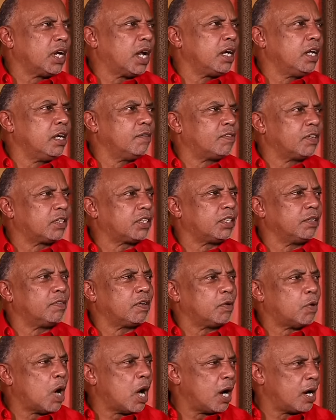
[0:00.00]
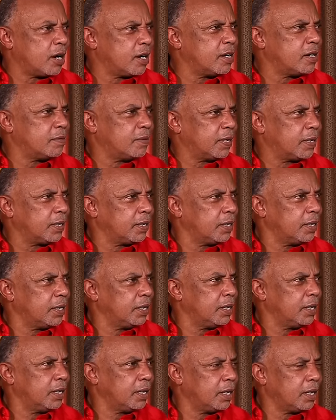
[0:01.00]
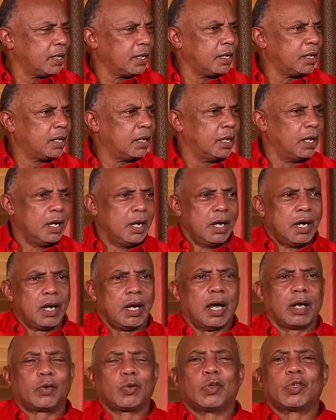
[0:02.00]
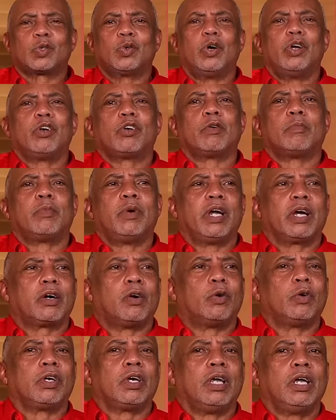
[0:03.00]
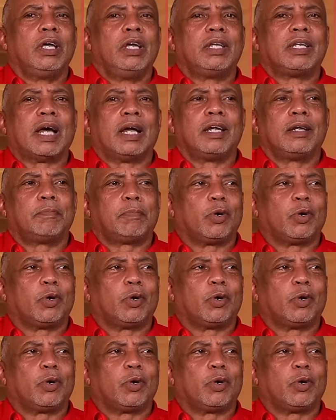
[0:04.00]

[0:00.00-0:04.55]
in a naval civil war, you know, man. Yeah. That was going to break out. It had the